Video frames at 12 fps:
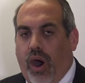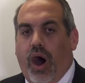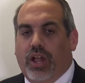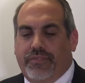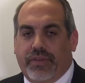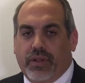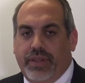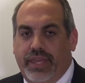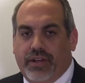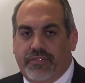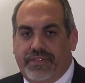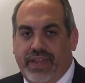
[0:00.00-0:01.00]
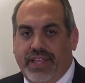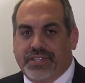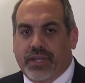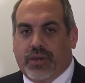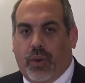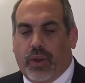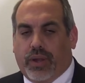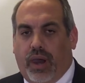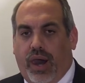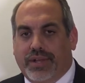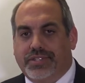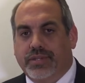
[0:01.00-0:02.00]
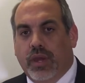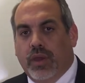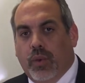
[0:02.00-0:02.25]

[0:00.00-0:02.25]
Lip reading: all of your legal fees and court costs